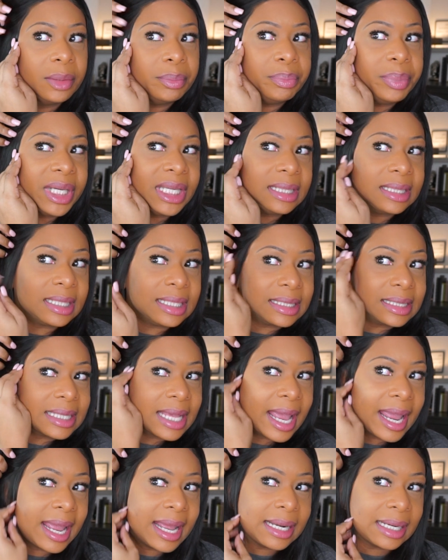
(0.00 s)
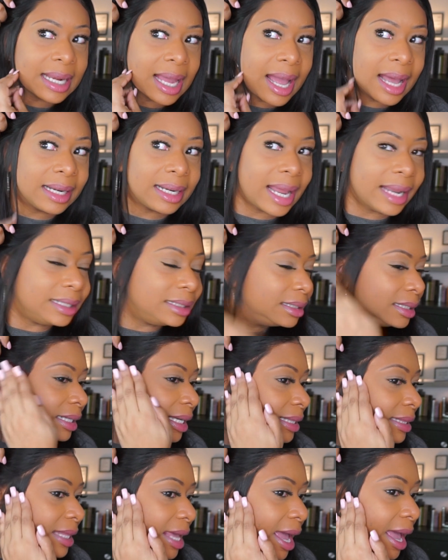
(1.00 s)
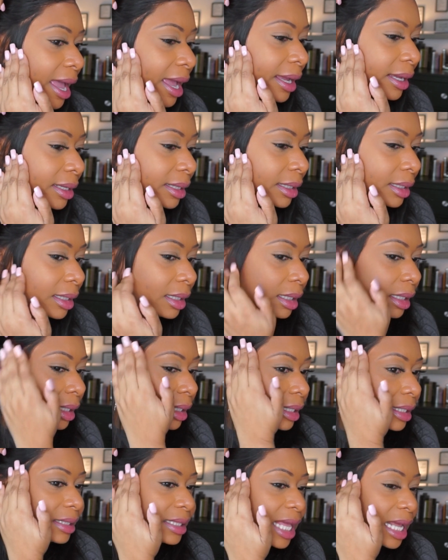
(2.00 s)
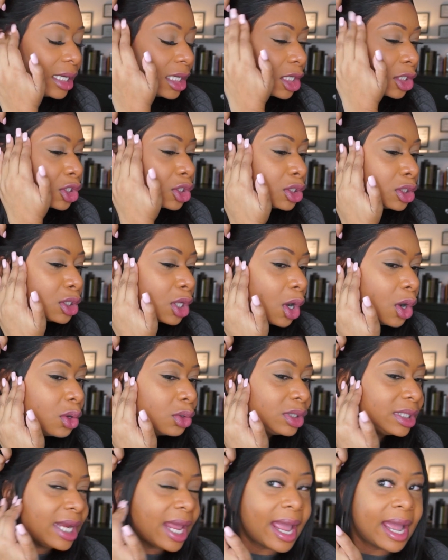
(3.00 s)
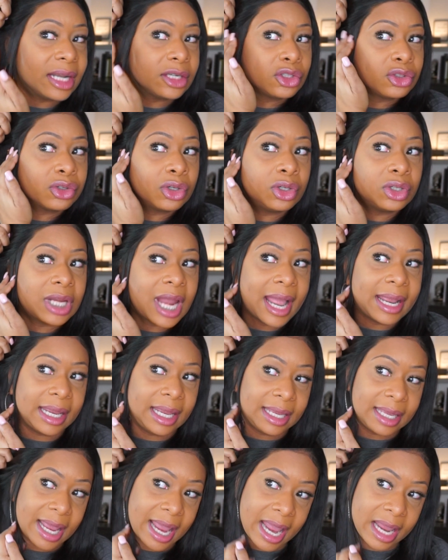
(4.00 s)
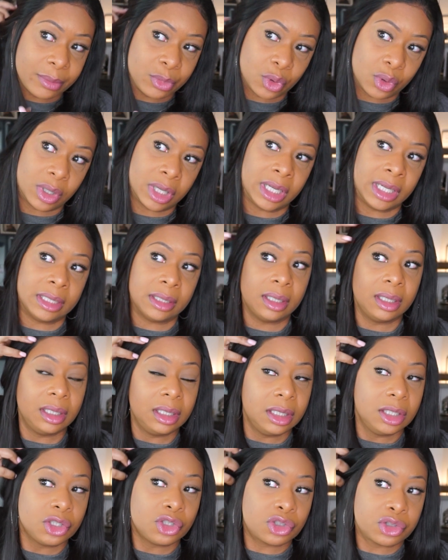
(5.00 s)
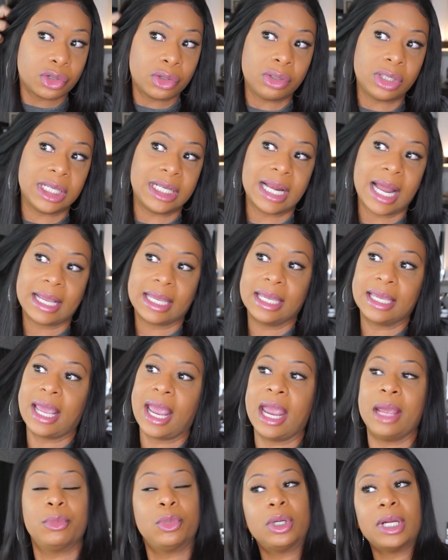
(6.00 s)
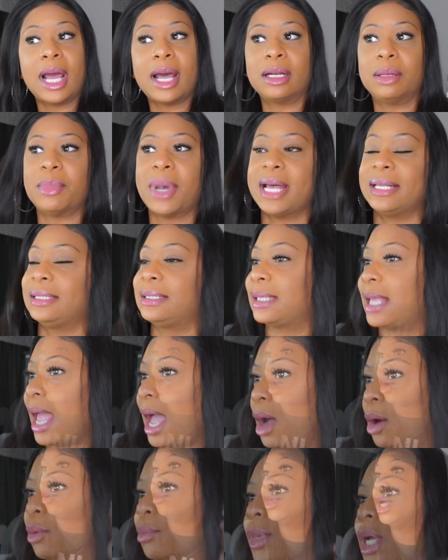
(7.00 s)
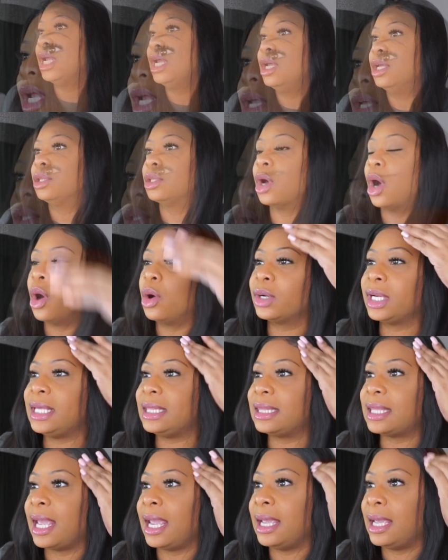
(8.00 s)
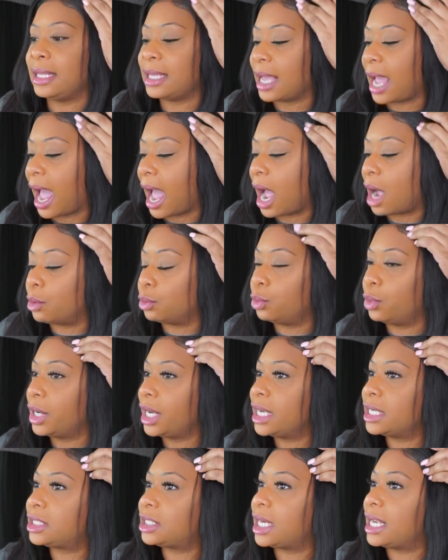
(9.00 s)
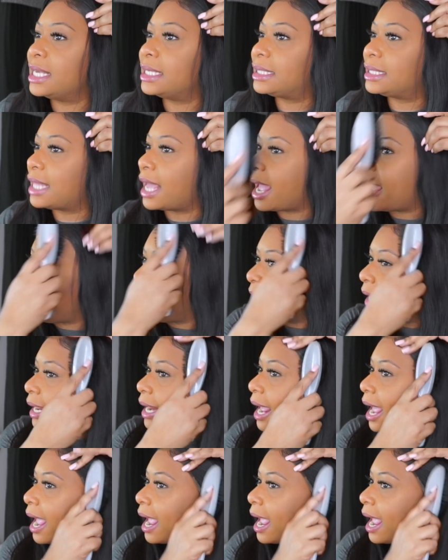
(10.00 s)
beat this hairline. Like, look at that. That looks so natural. Like, it came on, truly, like it came on out of my scalp. The only thing I wish is that it